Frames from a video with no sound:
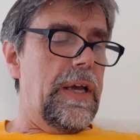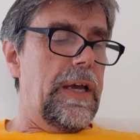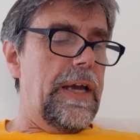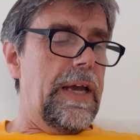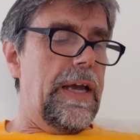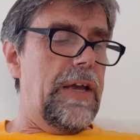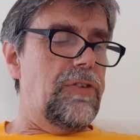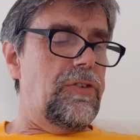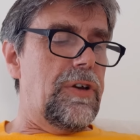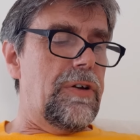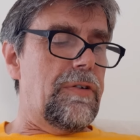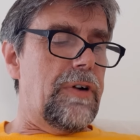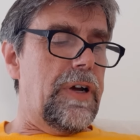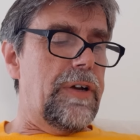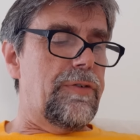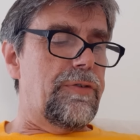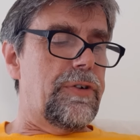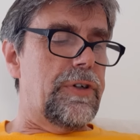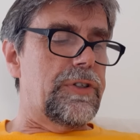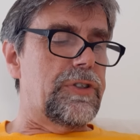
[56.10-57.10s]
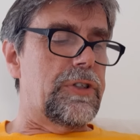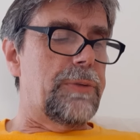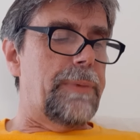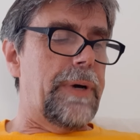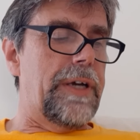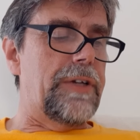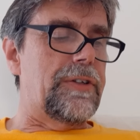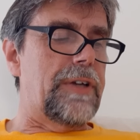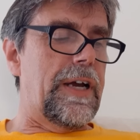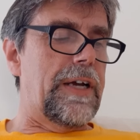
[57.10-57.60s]
Is it right for us to
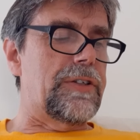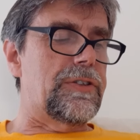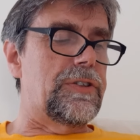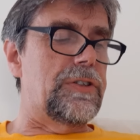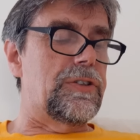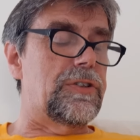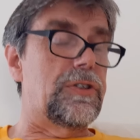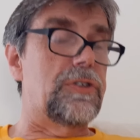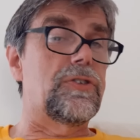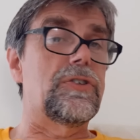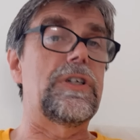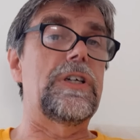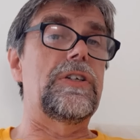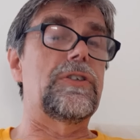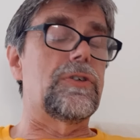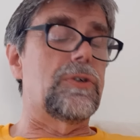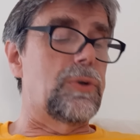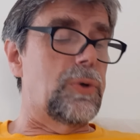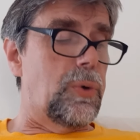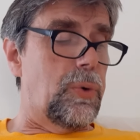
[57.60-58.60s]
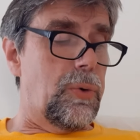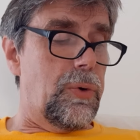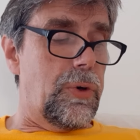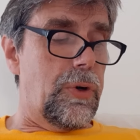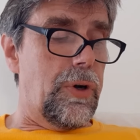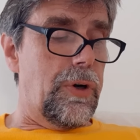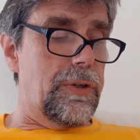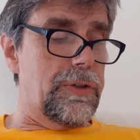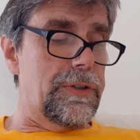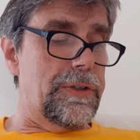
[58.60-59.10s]
pay taxes to Caesar or
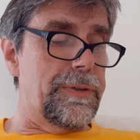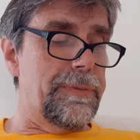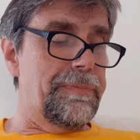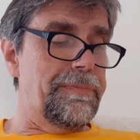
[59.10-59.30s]
not?"